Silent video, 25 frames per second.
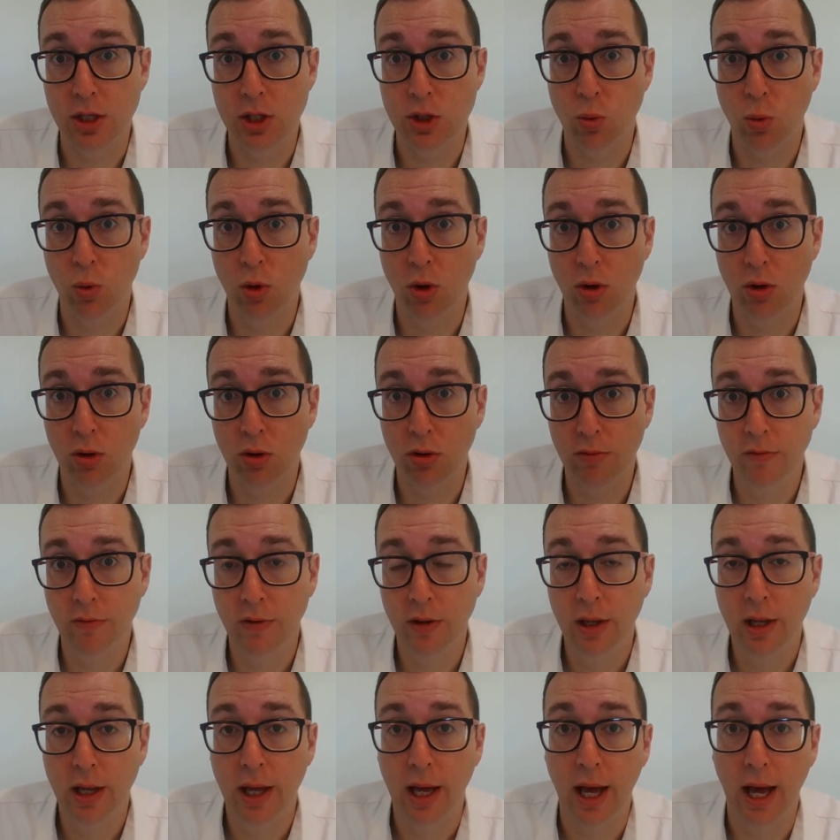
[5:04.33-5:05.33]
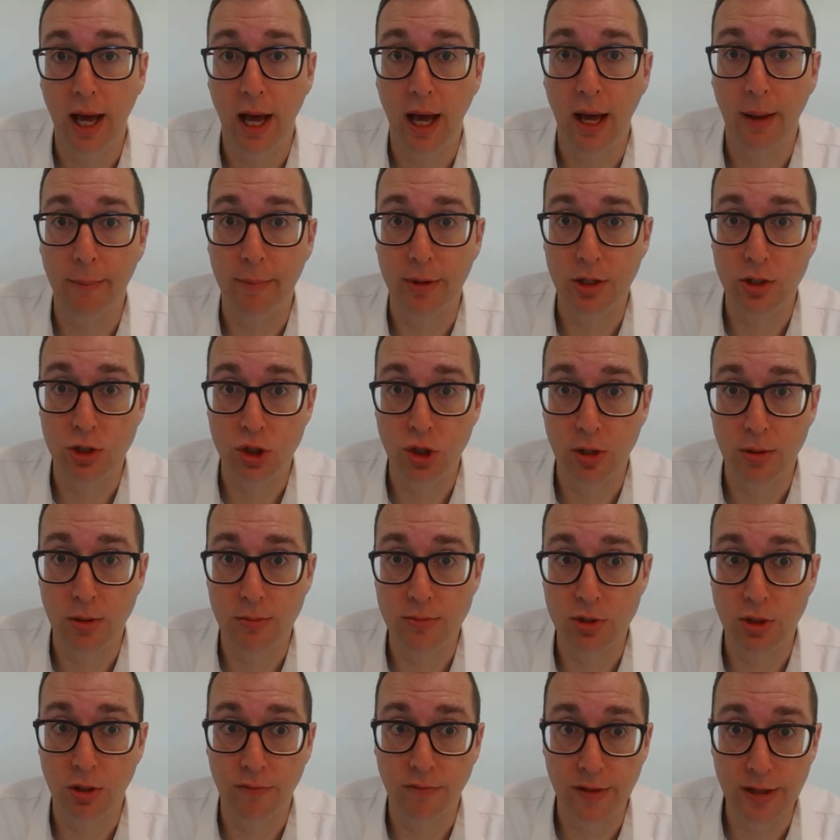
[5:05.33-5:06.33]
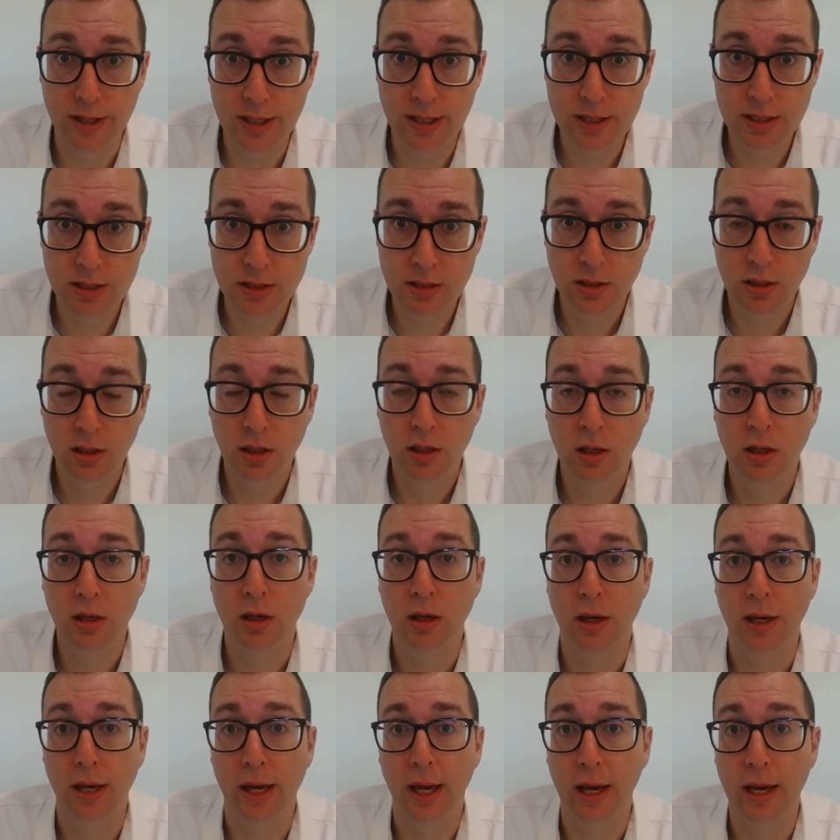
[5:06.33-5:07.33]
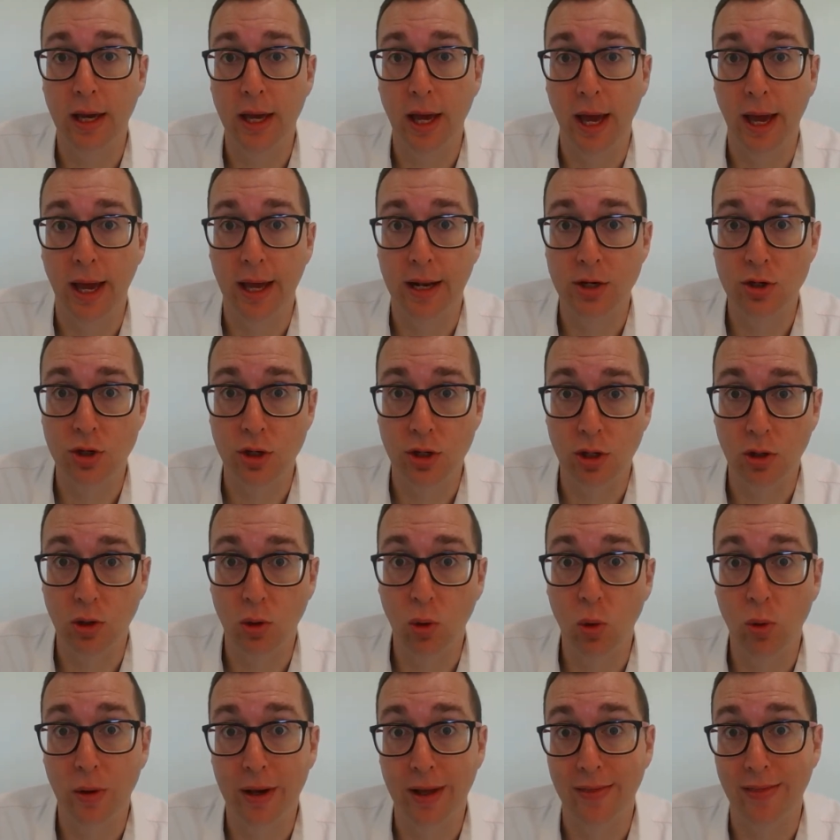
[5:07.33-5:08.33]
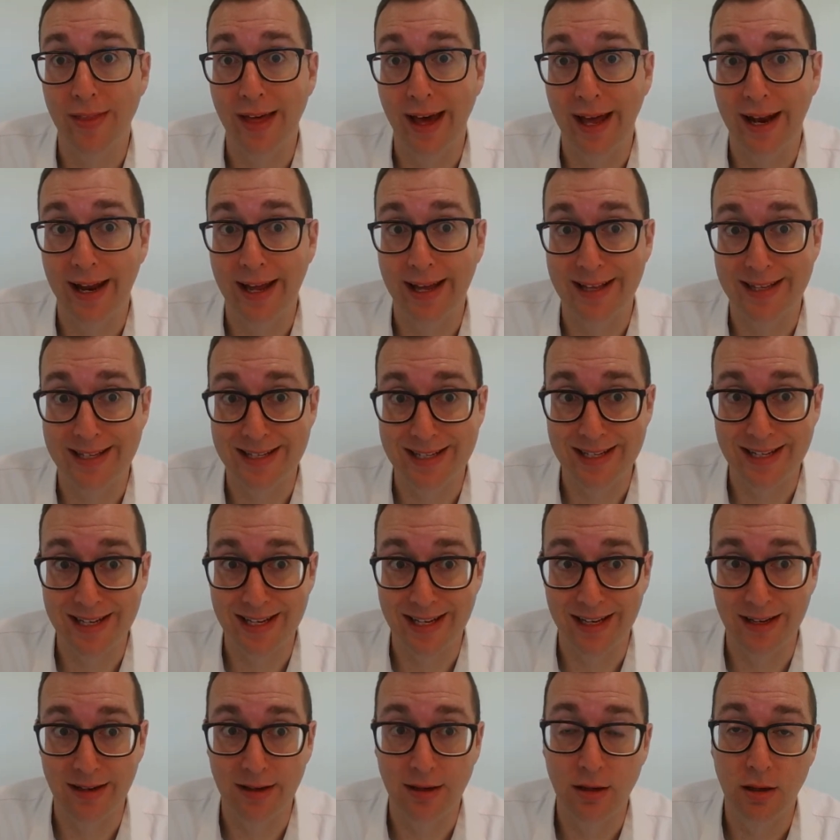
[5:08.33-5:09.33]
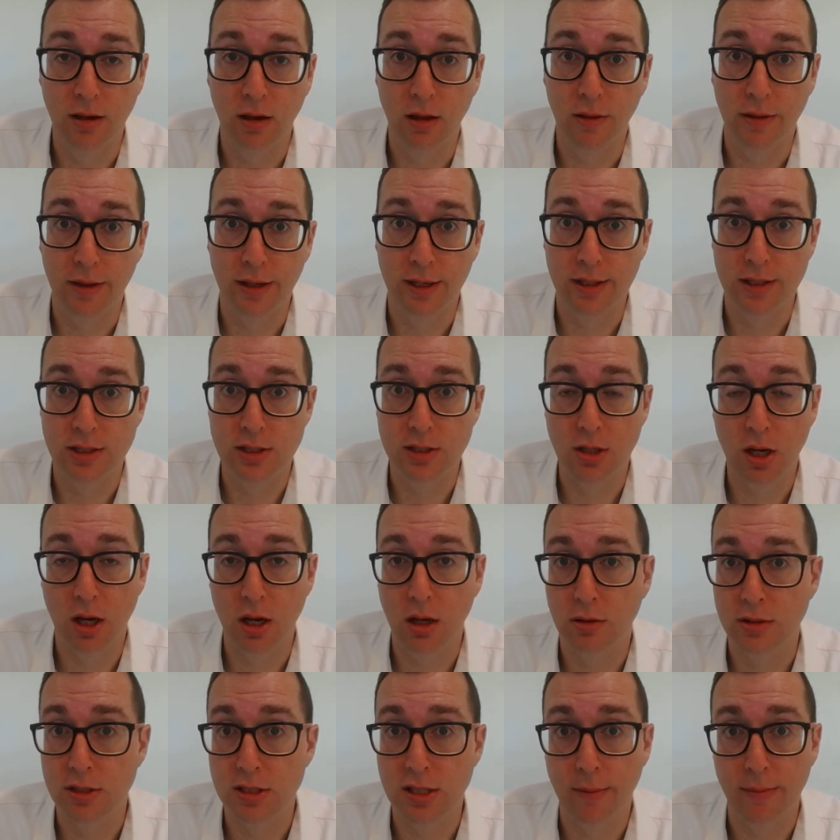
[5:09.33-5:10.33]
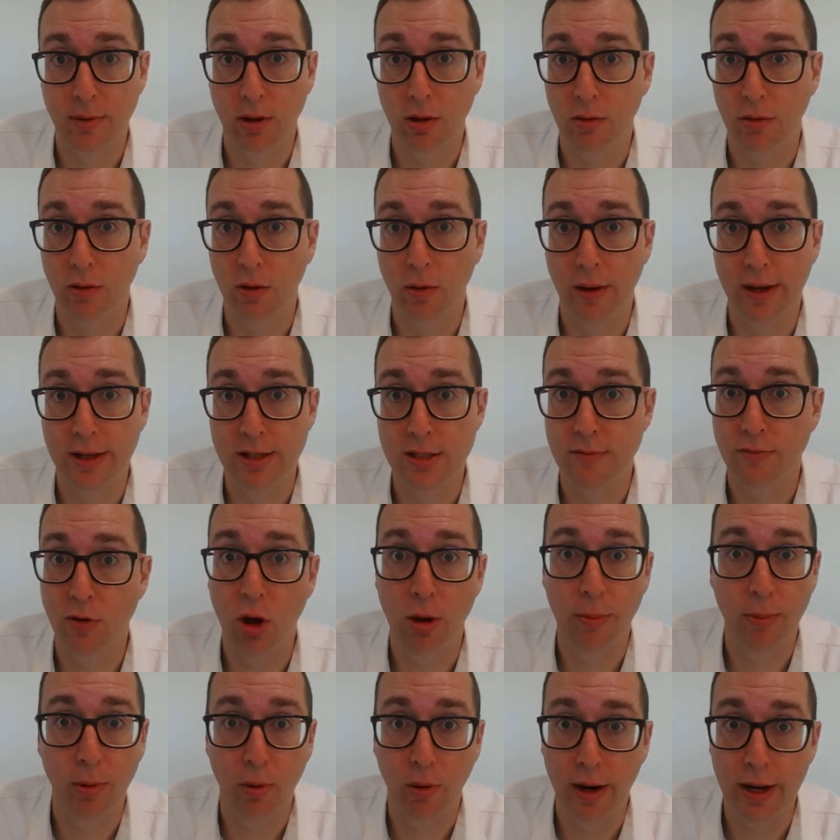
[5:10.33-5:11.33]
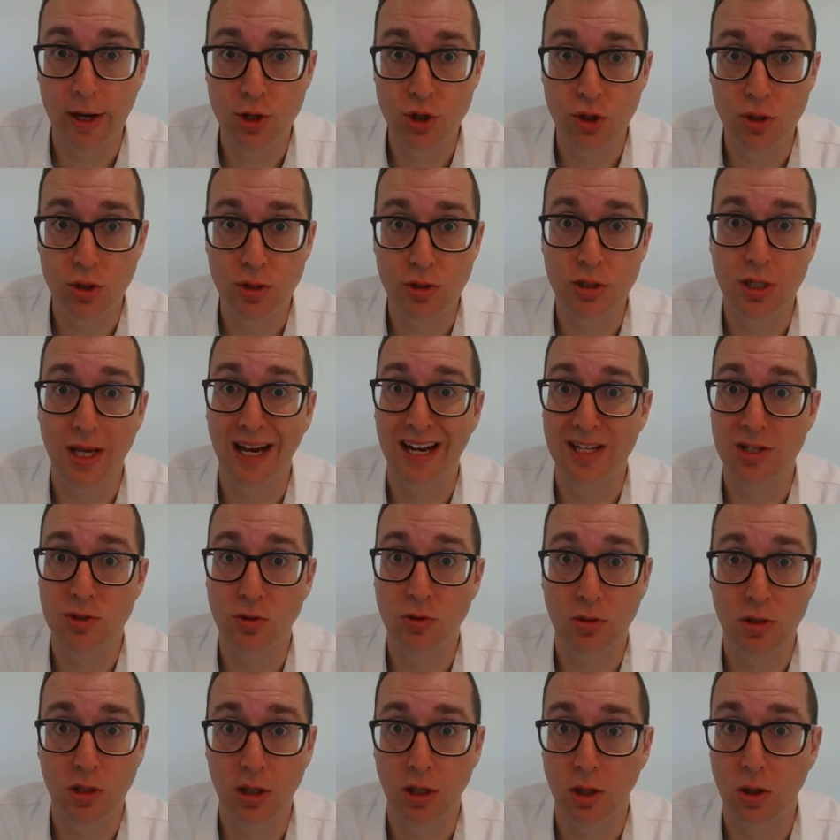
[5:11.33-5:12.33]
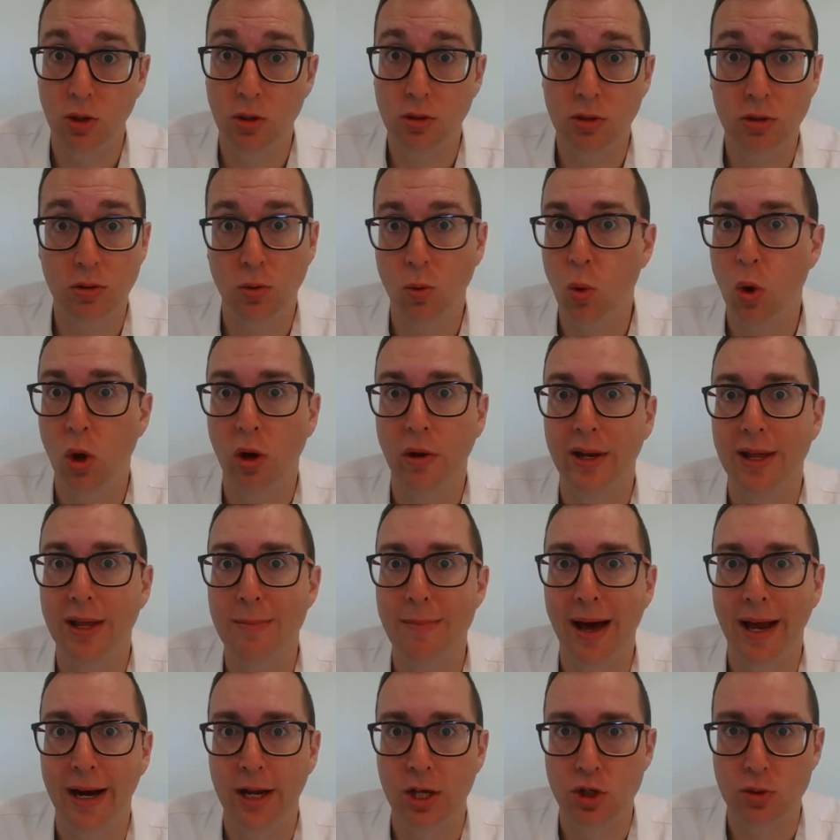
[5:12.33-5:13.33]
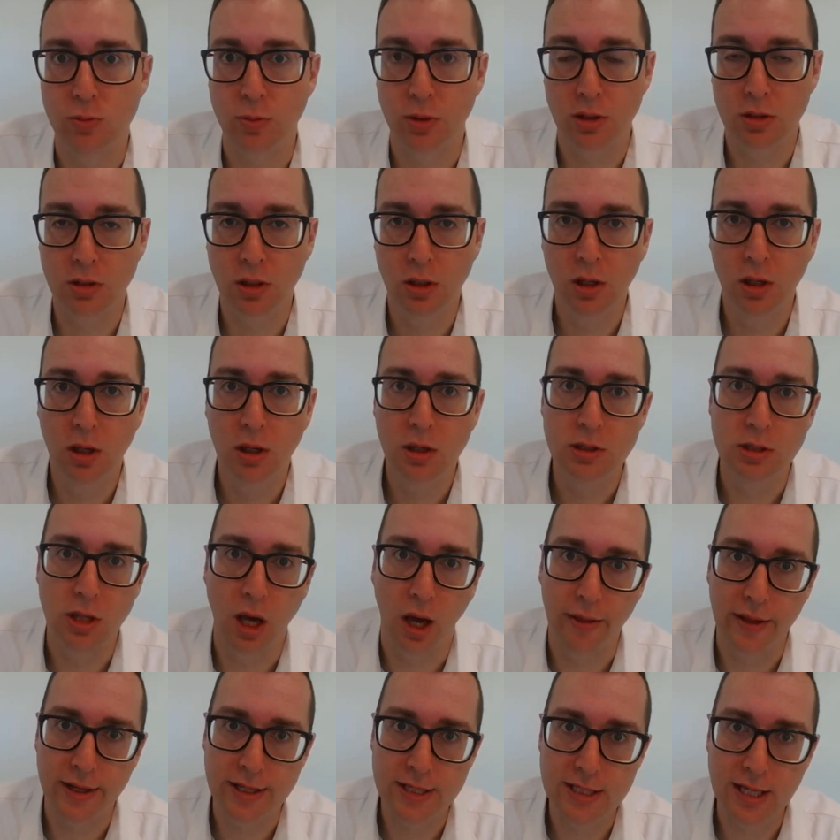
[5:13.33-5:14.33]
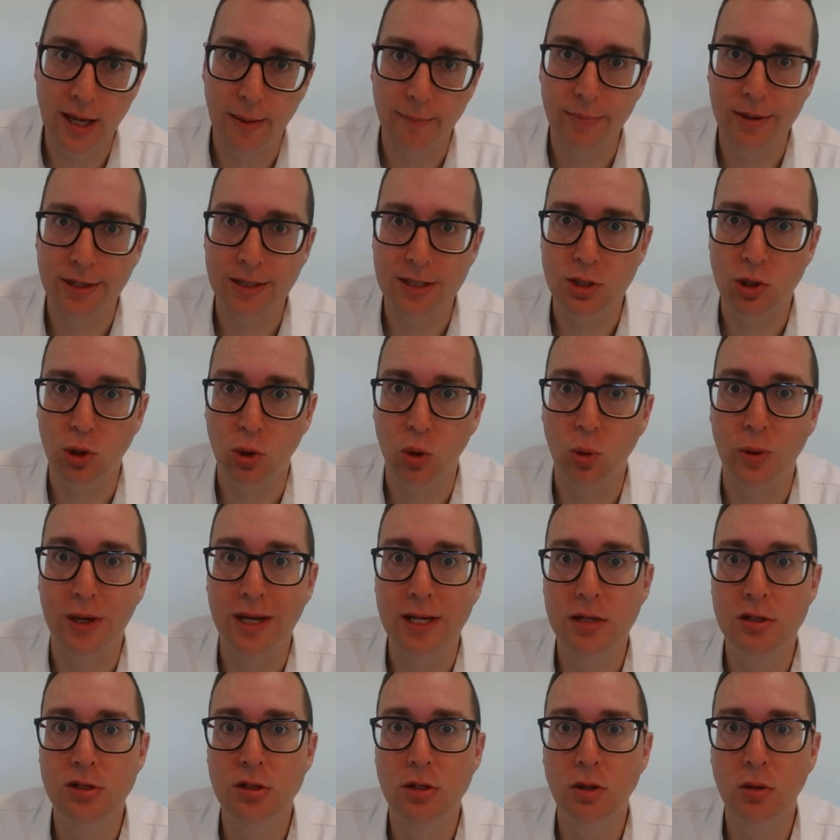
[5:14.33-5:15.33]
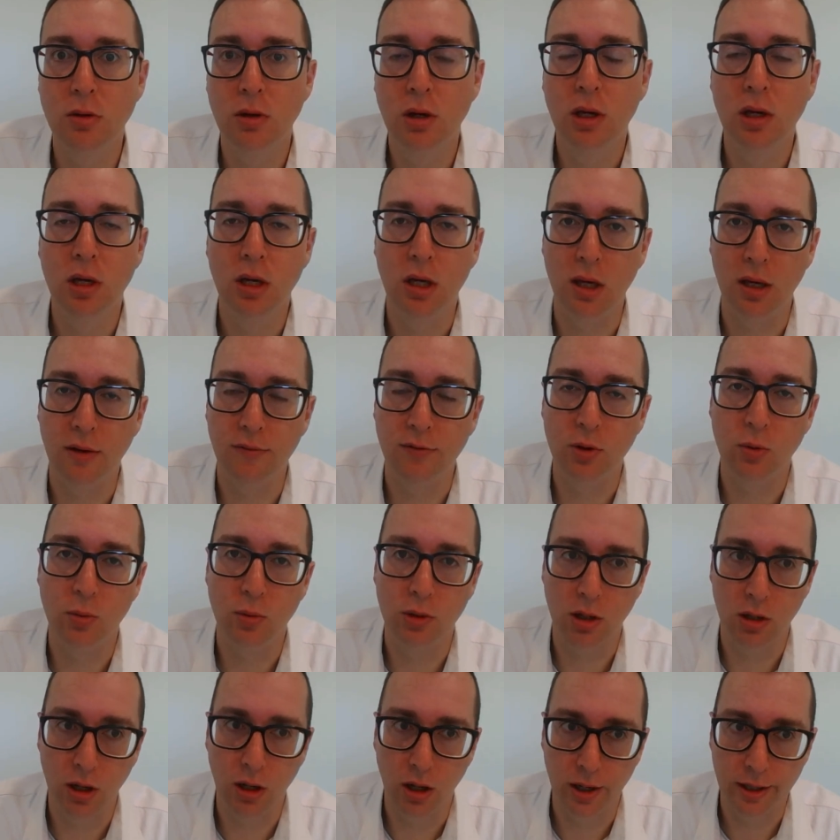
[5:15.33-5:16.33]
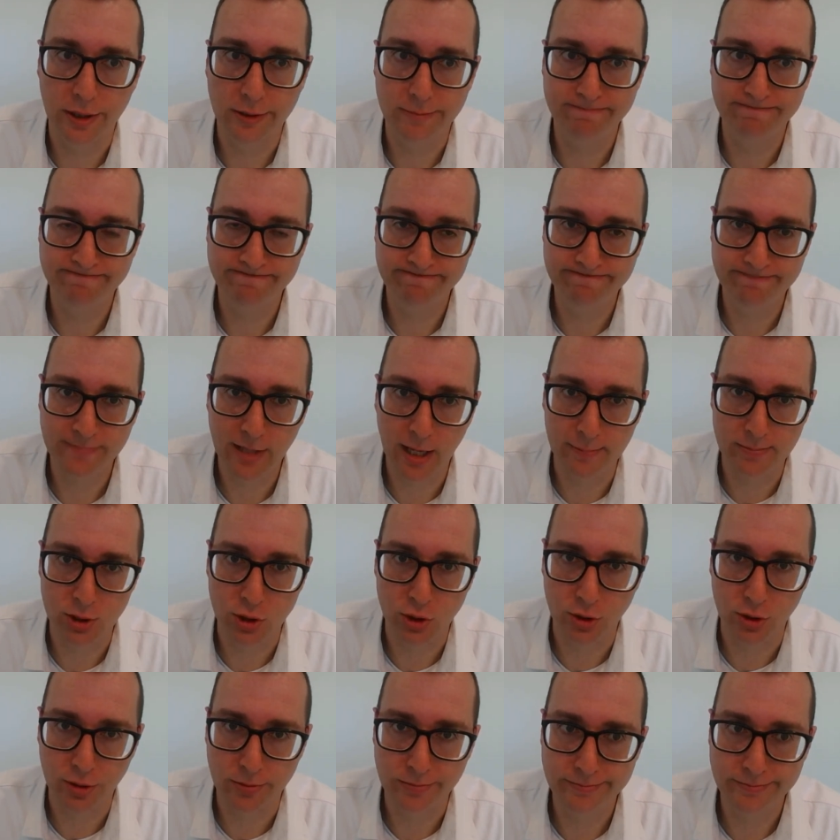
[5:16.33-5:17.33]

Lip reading: 12 in terms of this, okay, and you can look at that and see. I think it's titled something along the lines of operations, and it's looking at quality management. So that's something to look into if you would like. Up to you.